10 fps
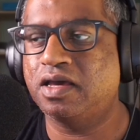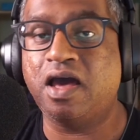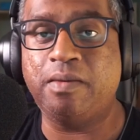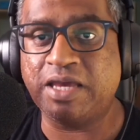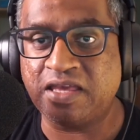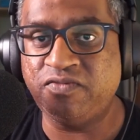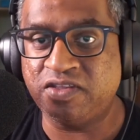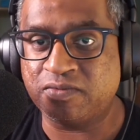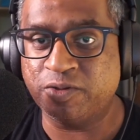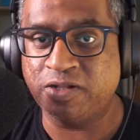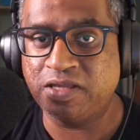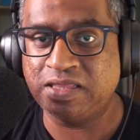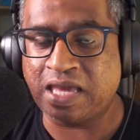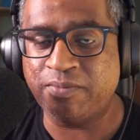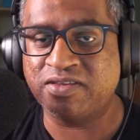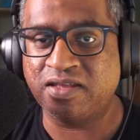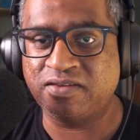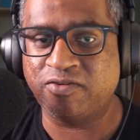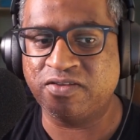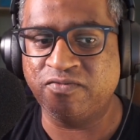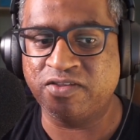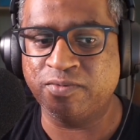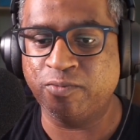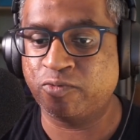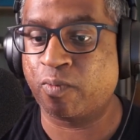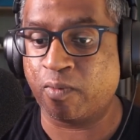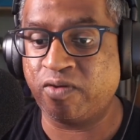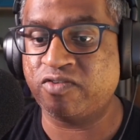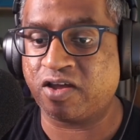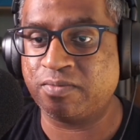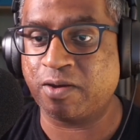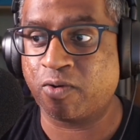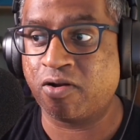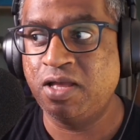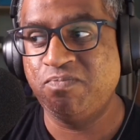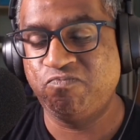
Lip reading: the comic Invincible in the Amazon series Invincible, where we've talked about, where